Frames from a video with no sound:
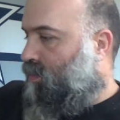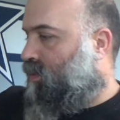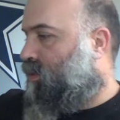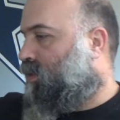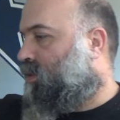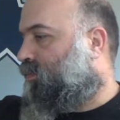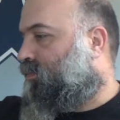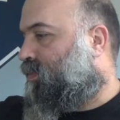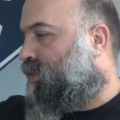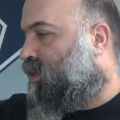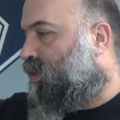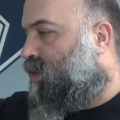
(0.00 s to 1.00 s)

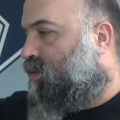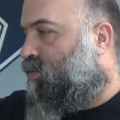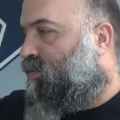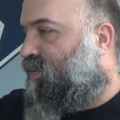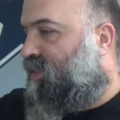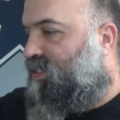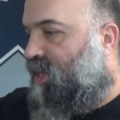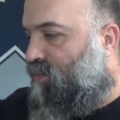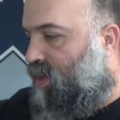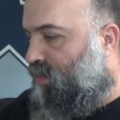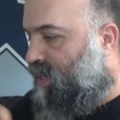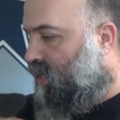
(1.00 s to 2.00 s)
Yeah, we'll fix that
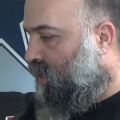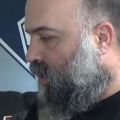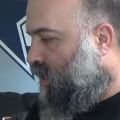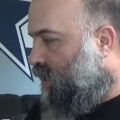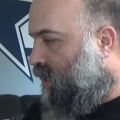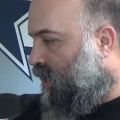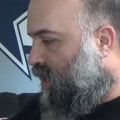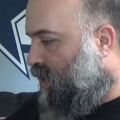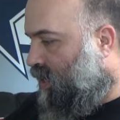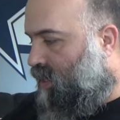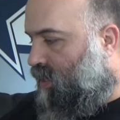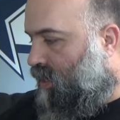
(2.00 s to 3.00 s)
remedy,
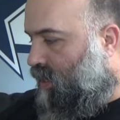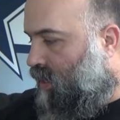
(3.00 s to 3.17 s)
and